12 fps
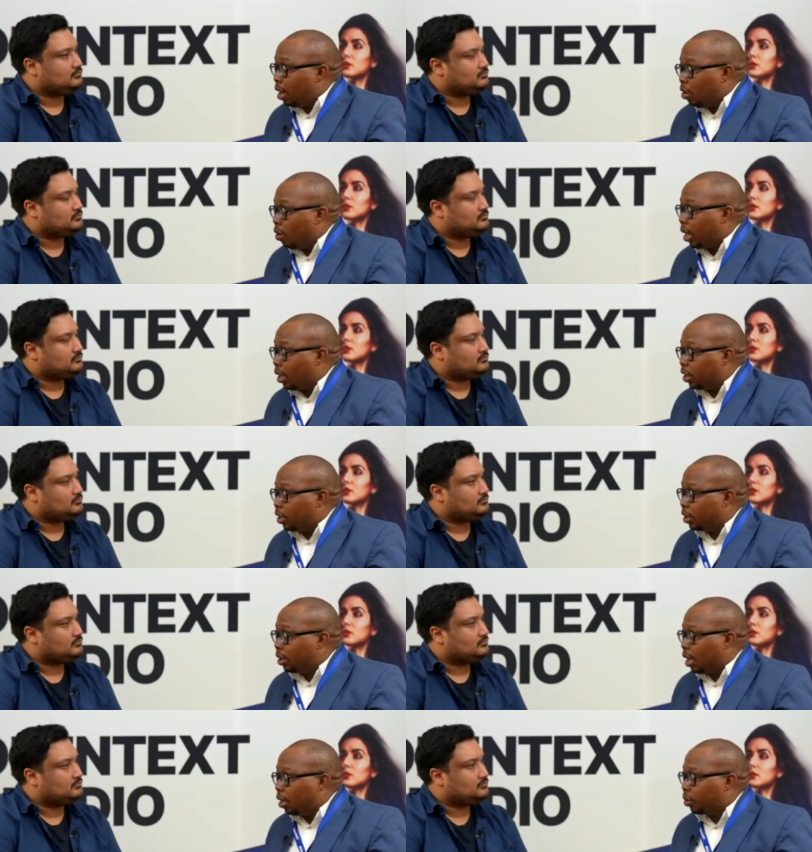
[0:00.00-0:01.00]
Speaker 1: uh,
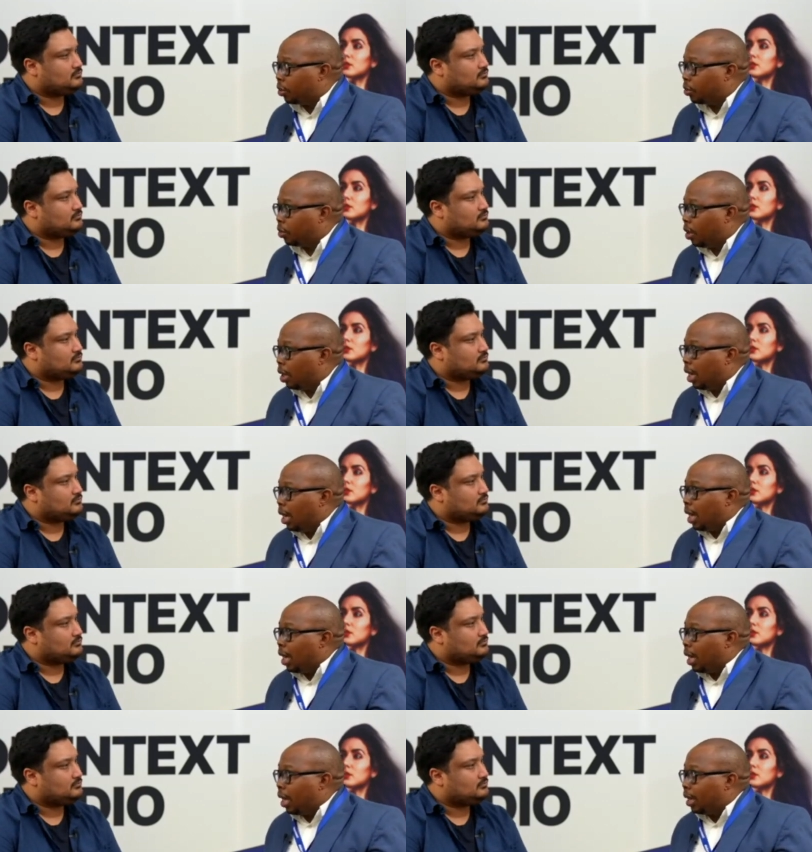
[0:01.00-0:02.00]
organization now to
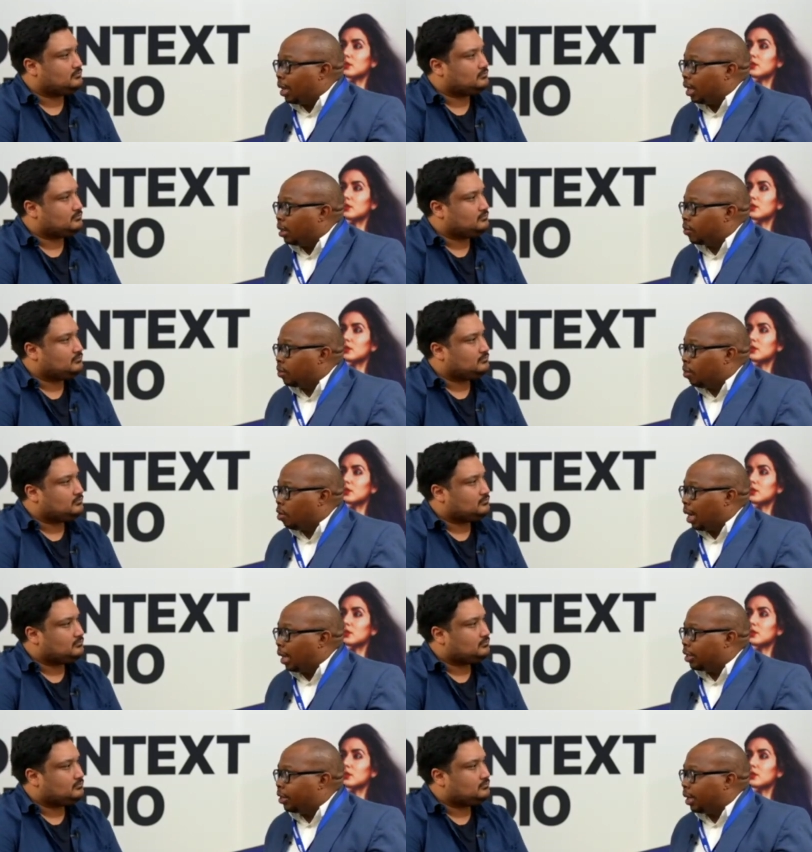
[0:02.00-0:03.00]
uh, transform or
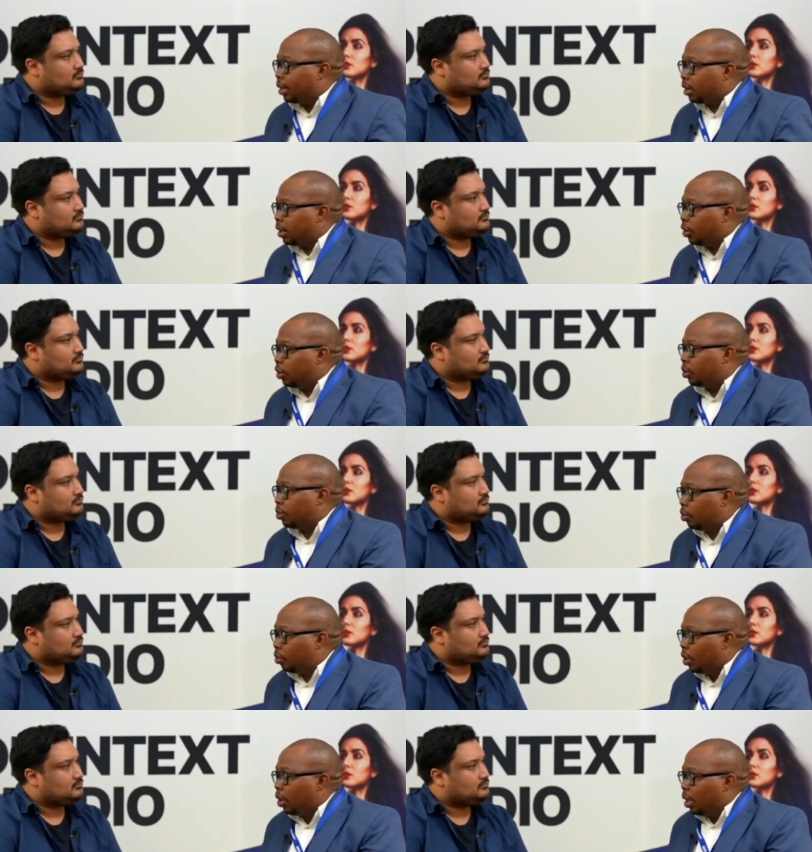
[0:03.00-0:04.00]
adjust
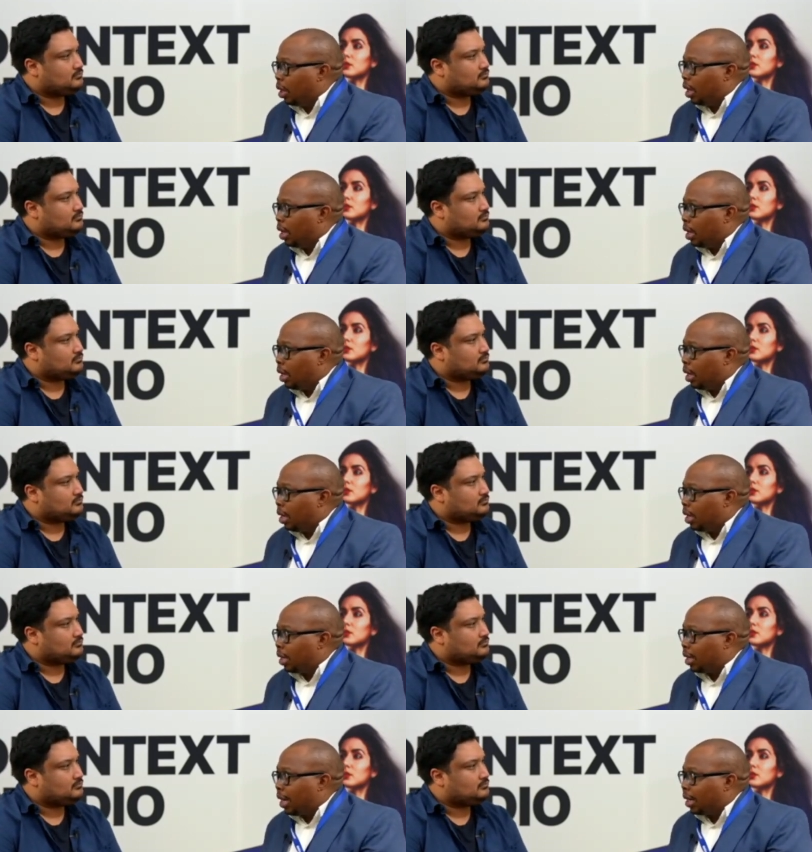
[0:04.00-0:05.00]
into uh,
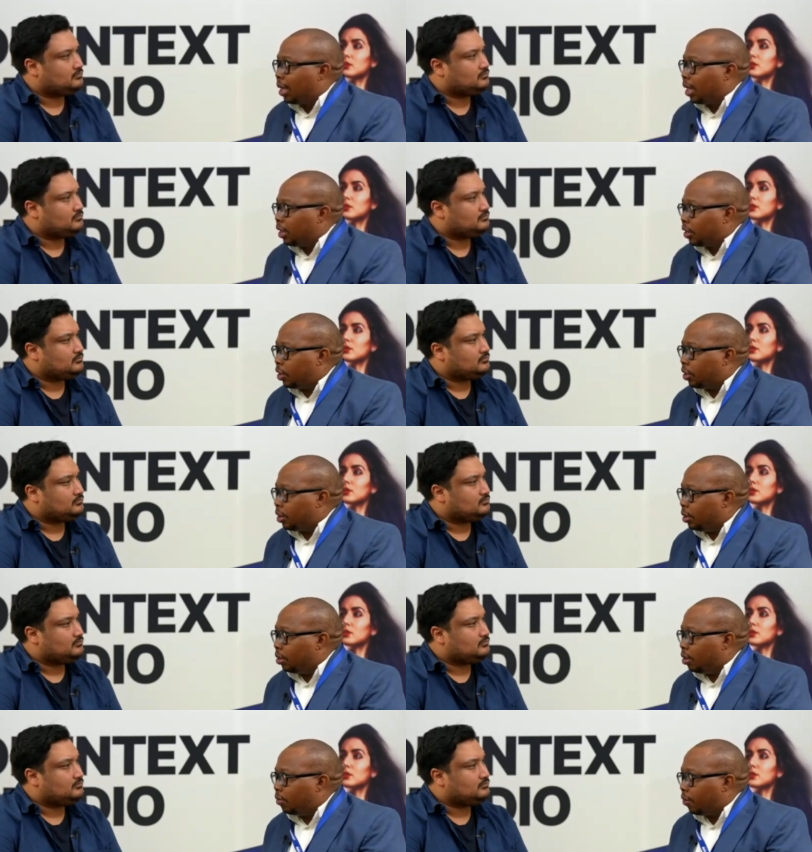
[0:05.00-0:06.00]
the, that transition
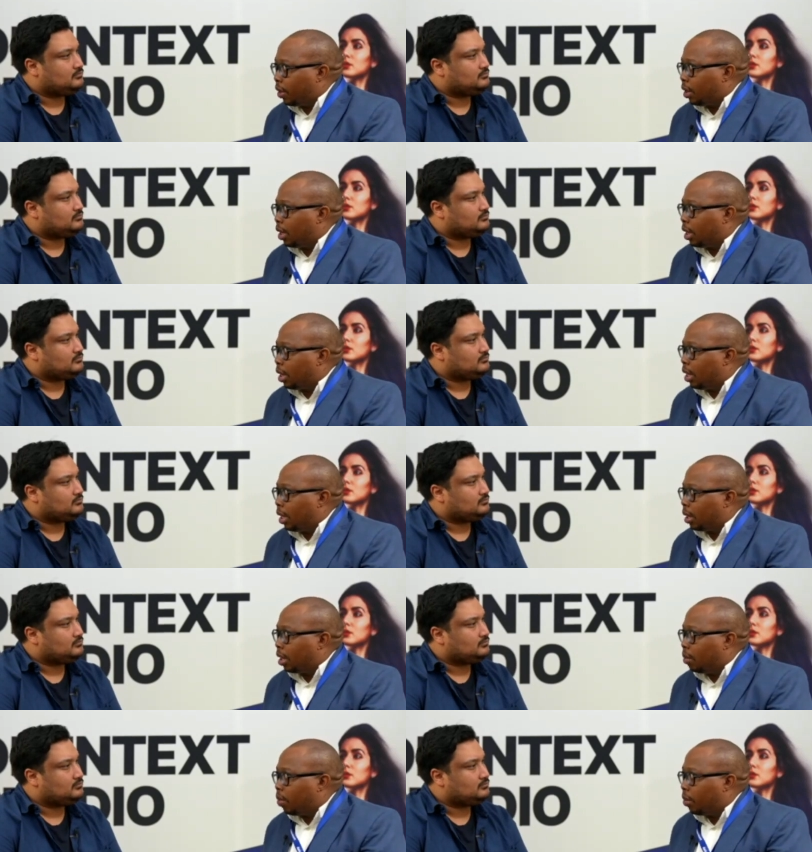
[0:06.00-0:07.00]
of uh, the AI
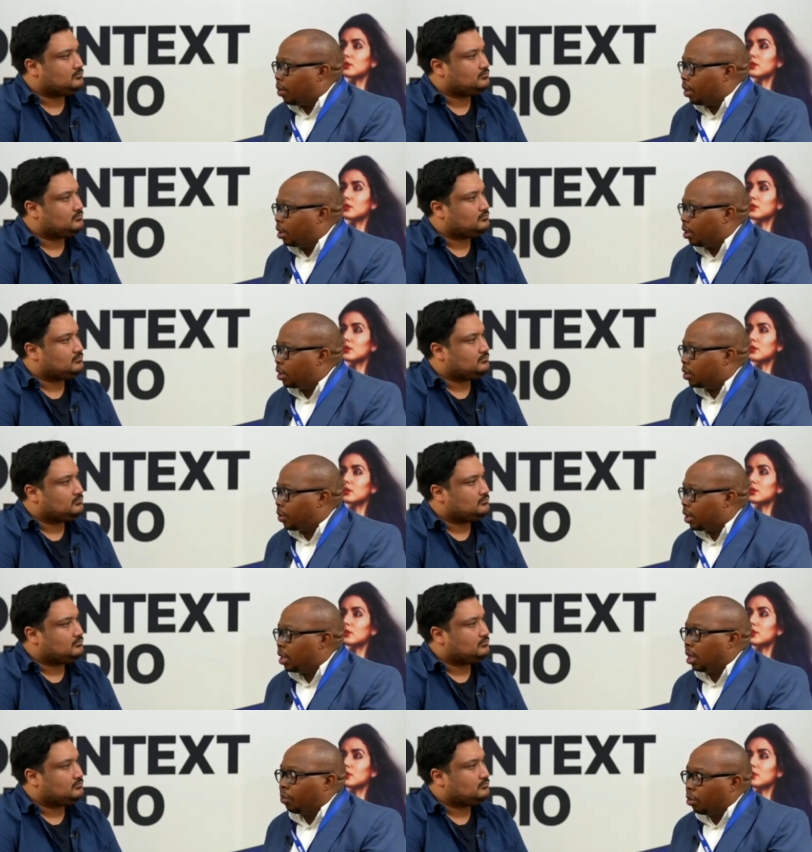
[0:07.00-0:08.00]
capabilities
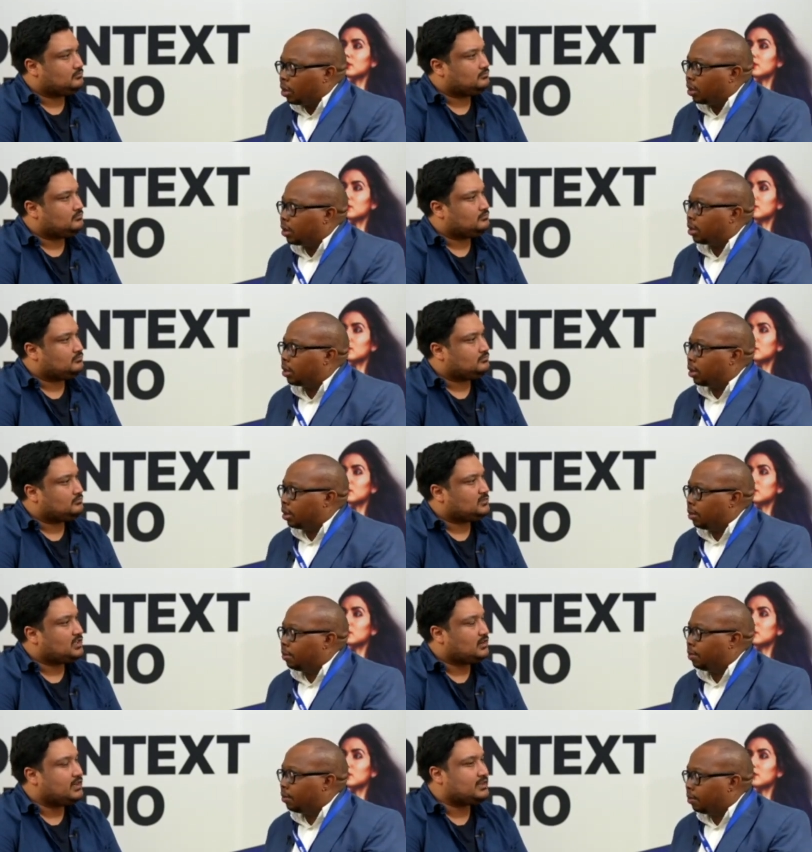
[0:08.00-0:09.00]
within their processes.
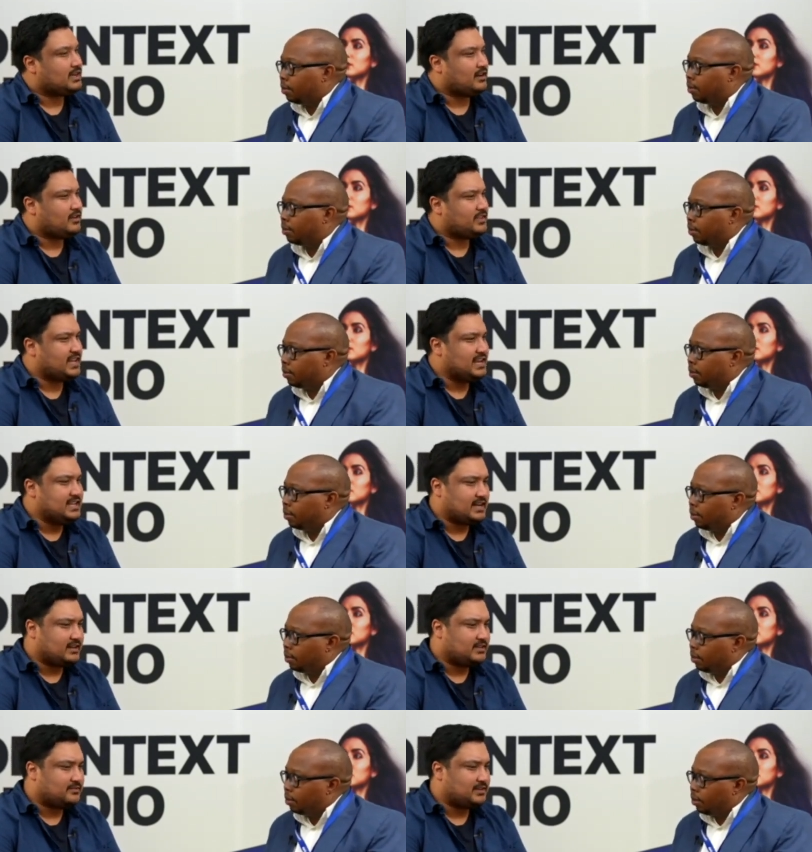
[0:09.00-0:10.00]
Speaker 2: All right. Are there any kind